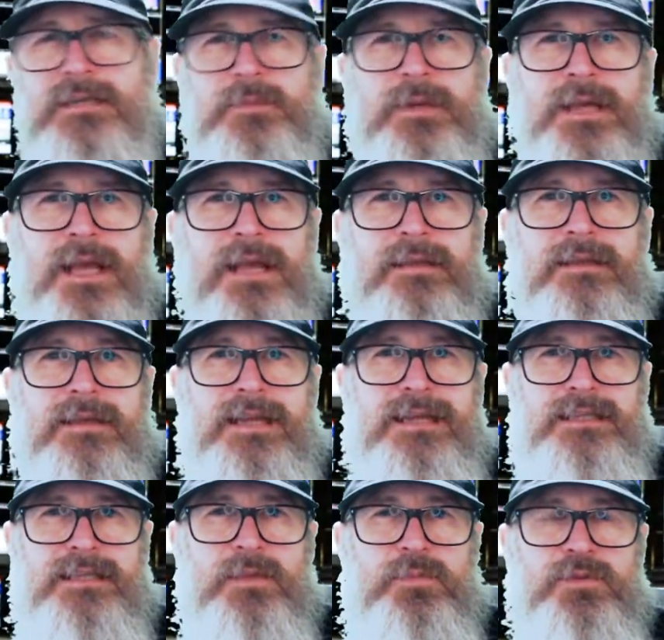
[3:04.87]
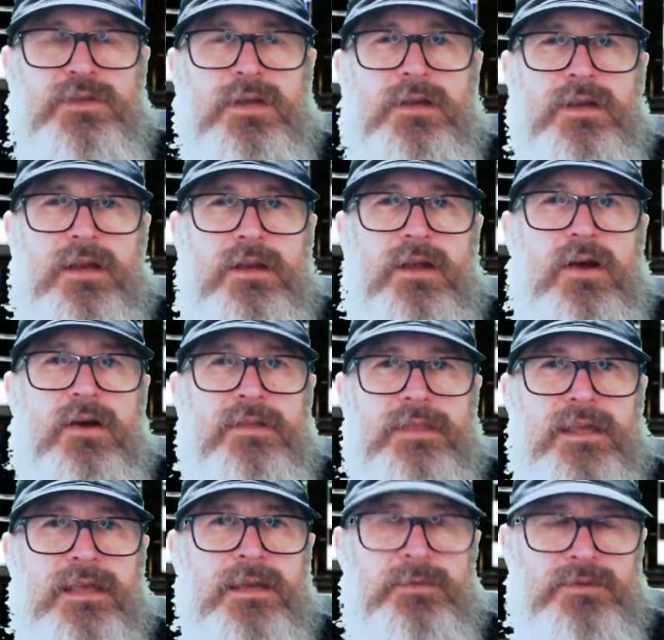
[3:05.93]
minute, and the next episode. And I
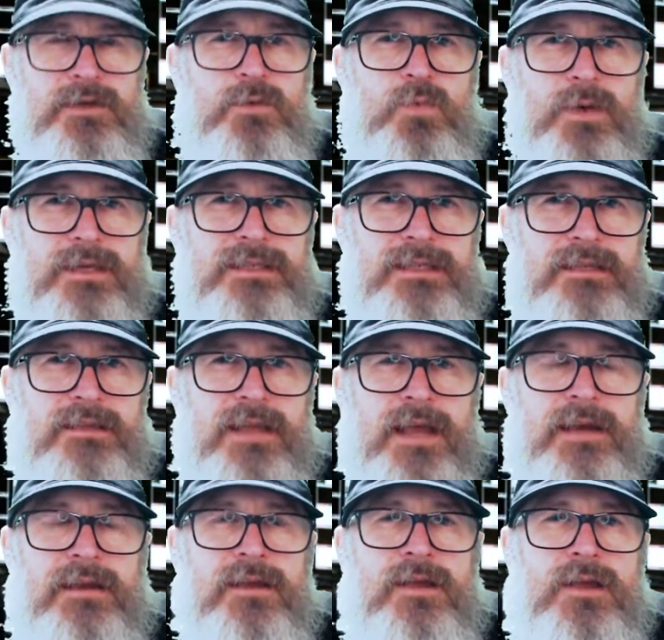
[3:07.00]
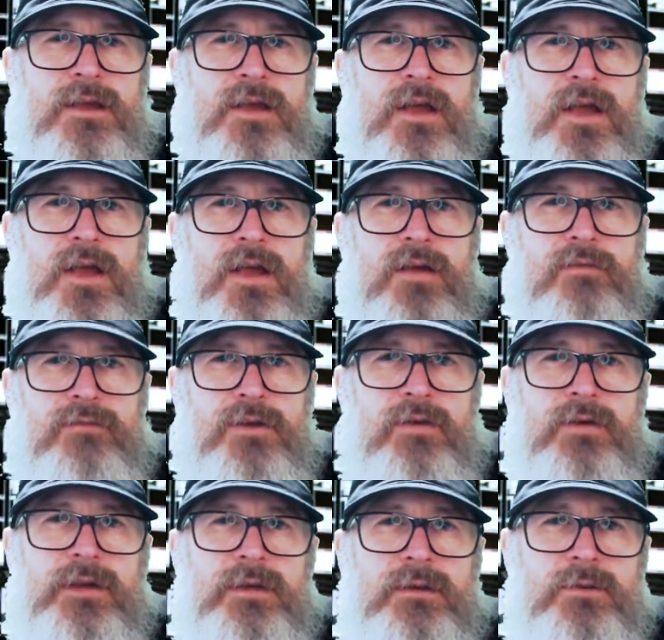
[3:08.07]
think episode 1 did that
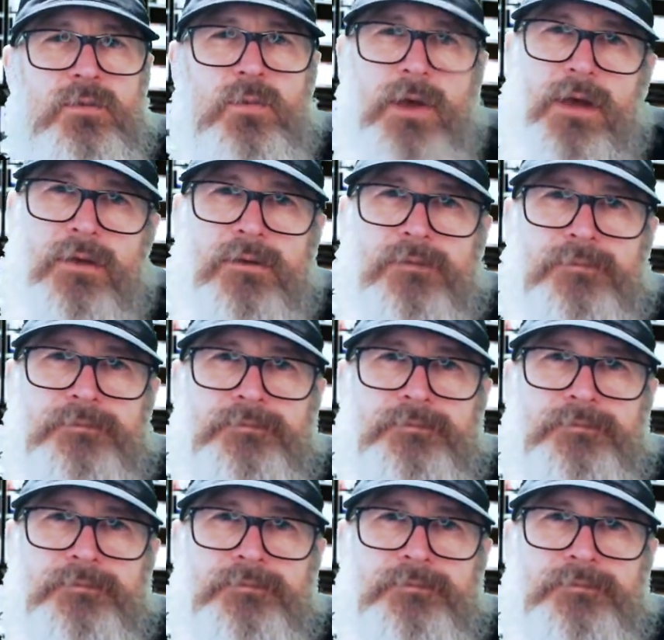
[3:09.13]
very well.